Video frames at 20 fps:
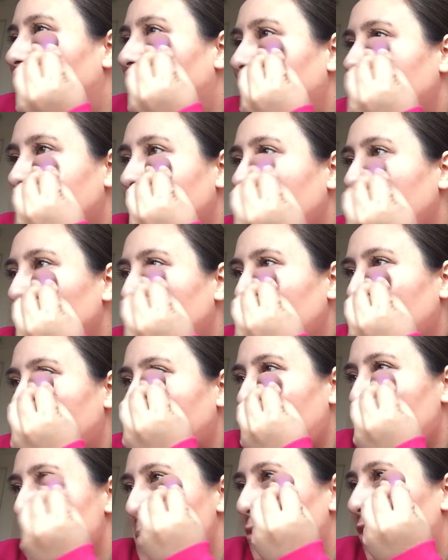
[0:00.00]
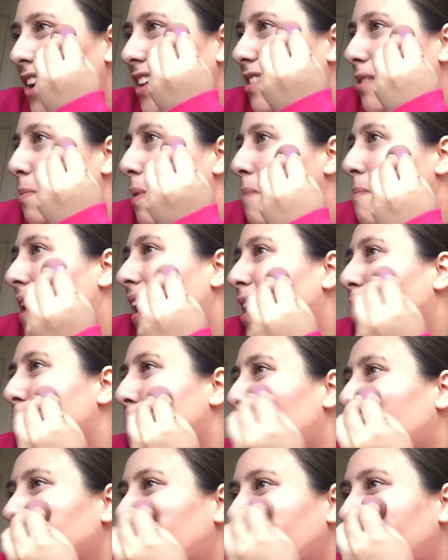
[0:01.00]
I told you I don't profess to be a makeup
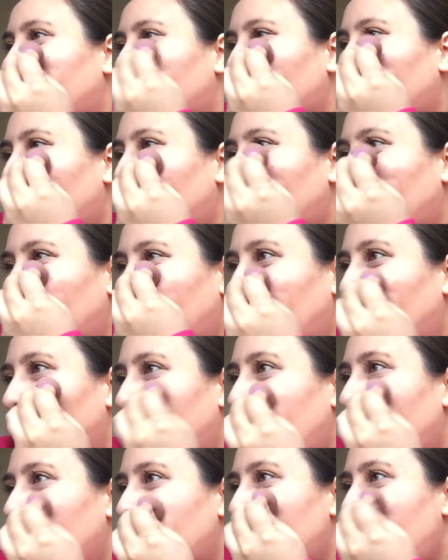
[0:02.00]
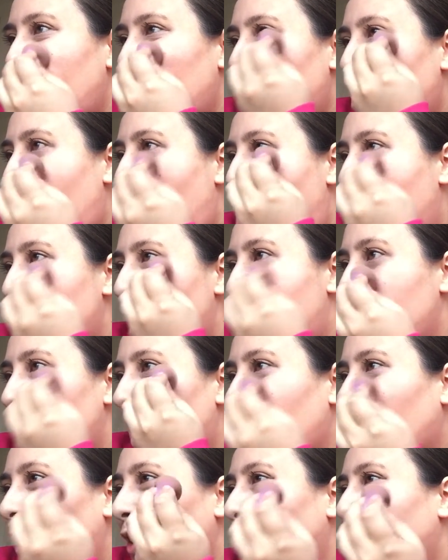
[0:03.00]
artist or know a lot about
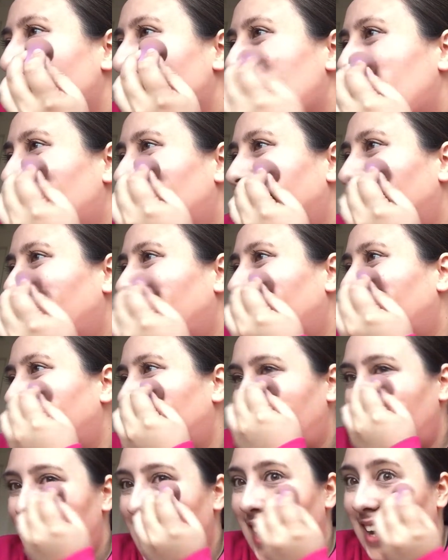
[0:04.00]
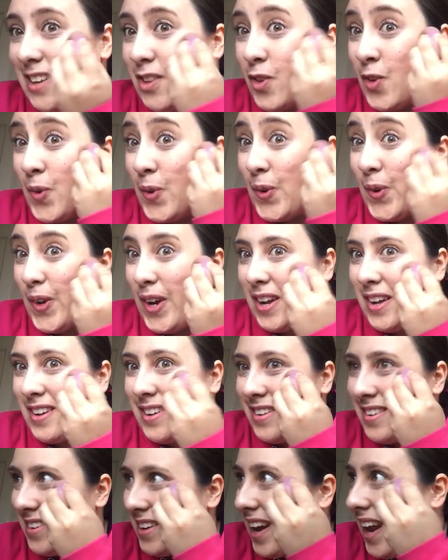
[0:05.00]
makeup at all,
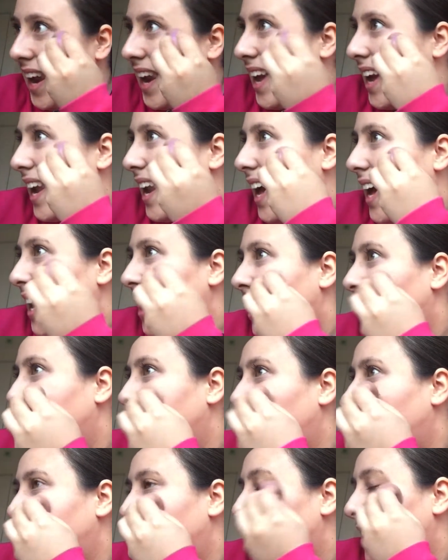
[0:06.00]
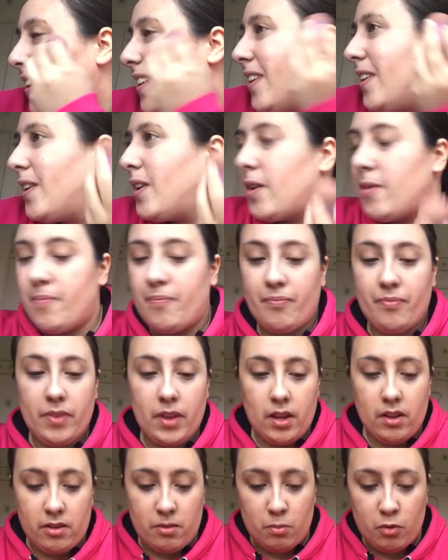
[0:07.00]
clearly.
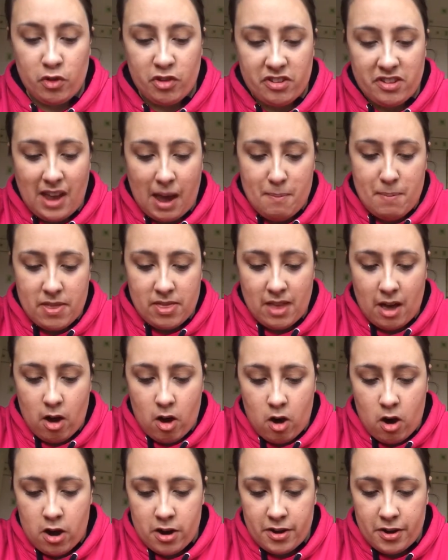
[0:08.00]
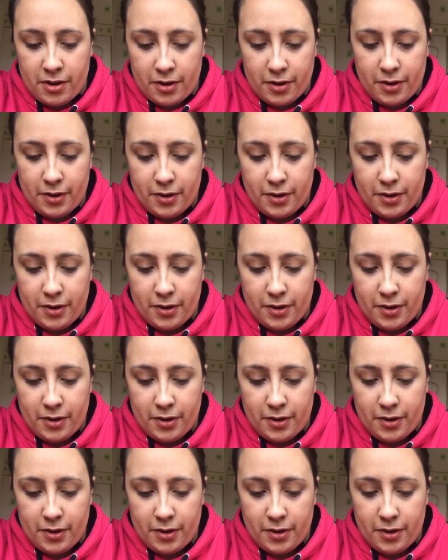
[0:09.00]
So I'm just dabbing that on.